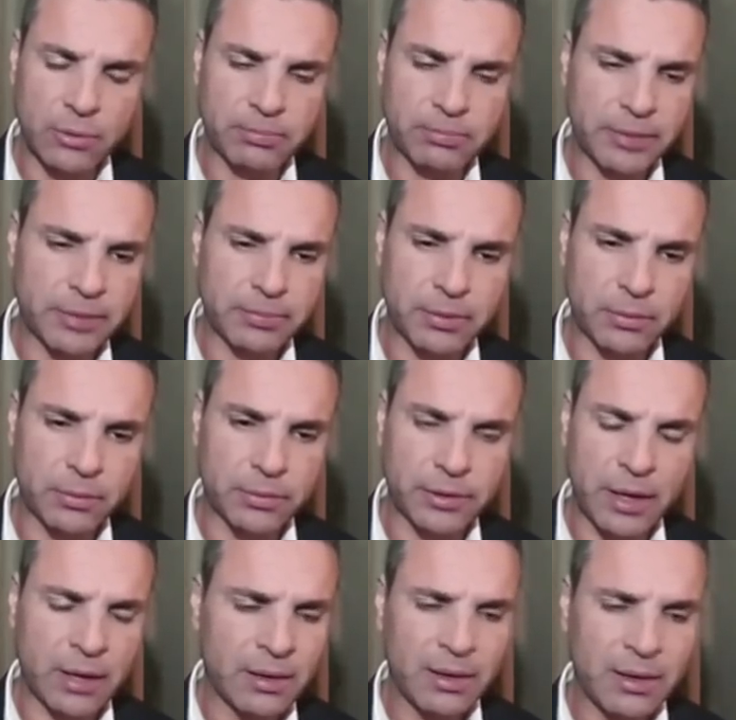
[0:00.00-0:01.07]
people were...
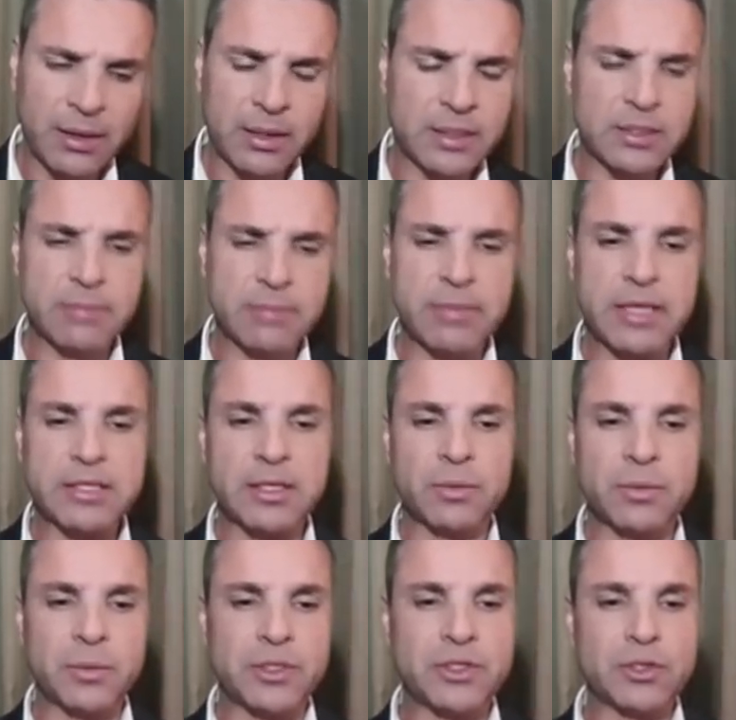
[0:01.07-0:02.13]
It's
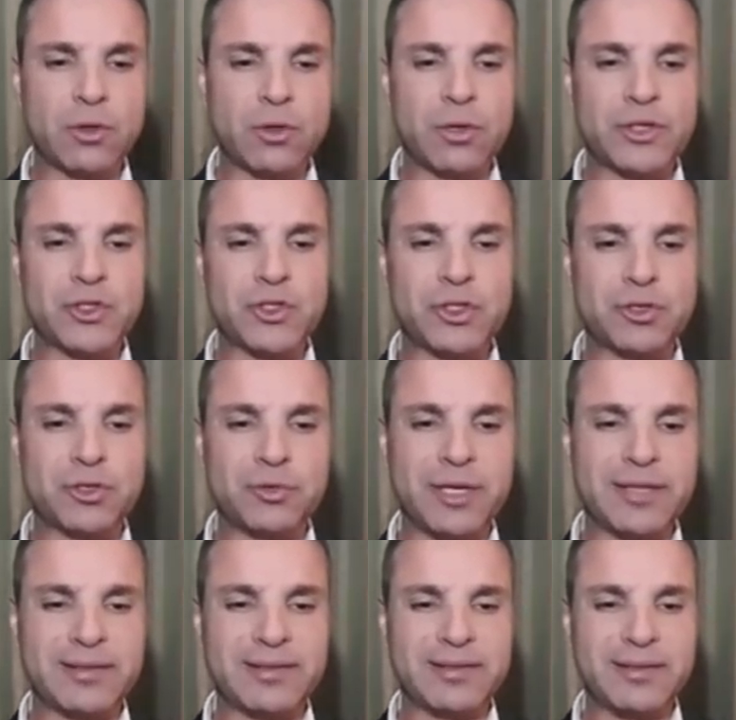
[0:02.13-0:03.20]
amazing. We saw a
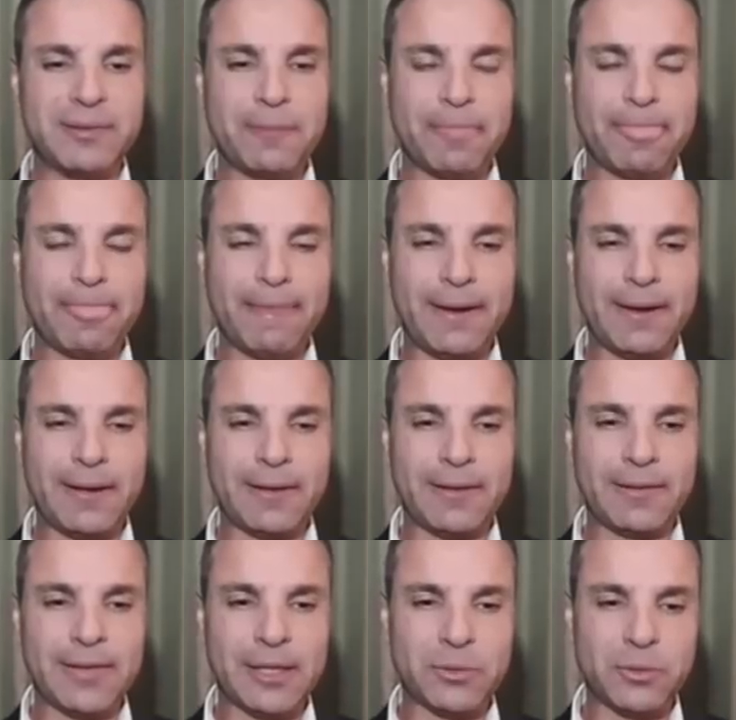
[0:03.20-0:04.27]
street
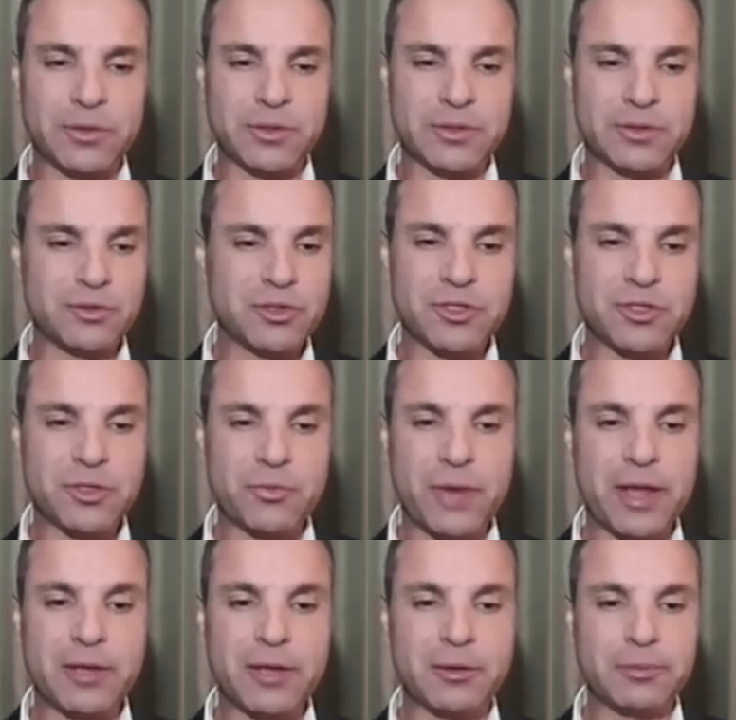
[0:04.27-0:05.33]
that was just a
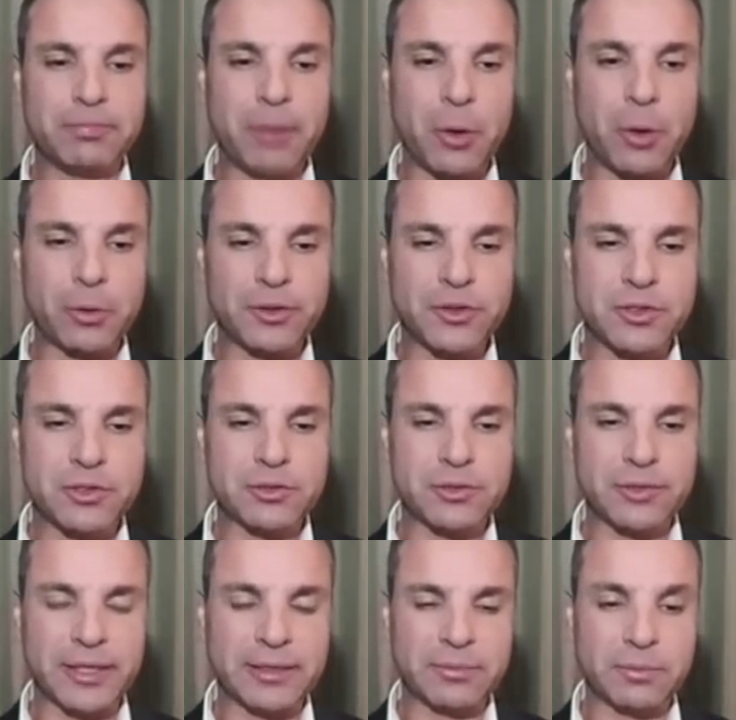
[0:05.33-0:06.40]
regular Polish
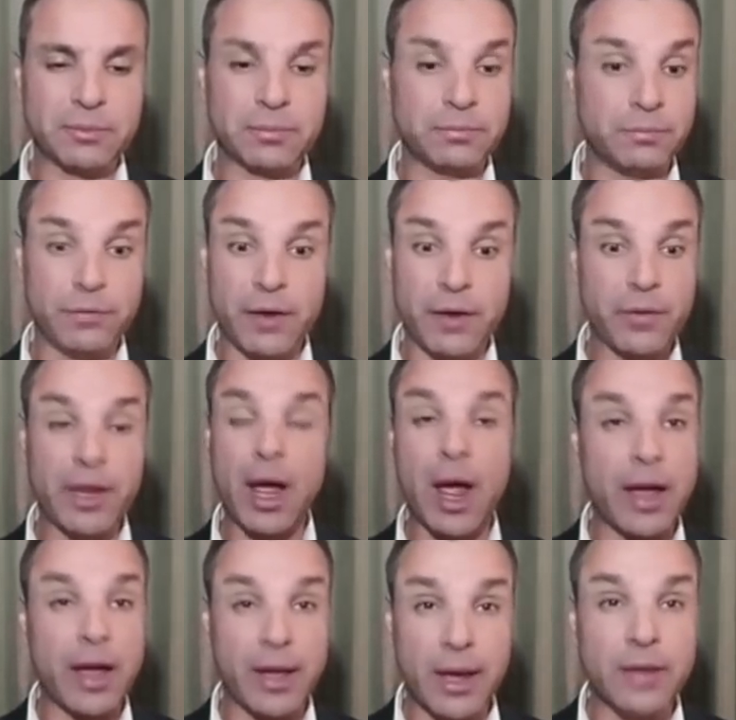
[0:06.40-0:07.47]
street, very
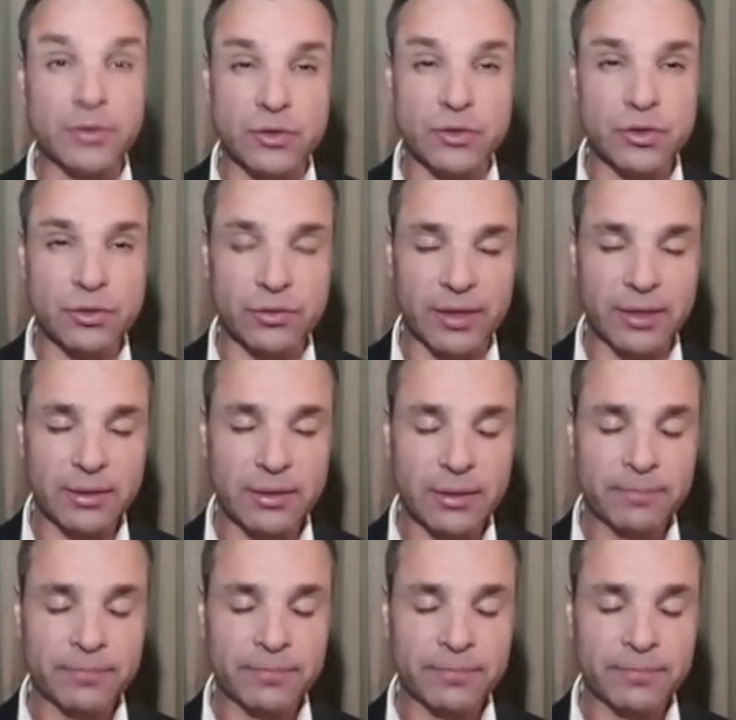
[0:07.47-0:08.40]
high-end street,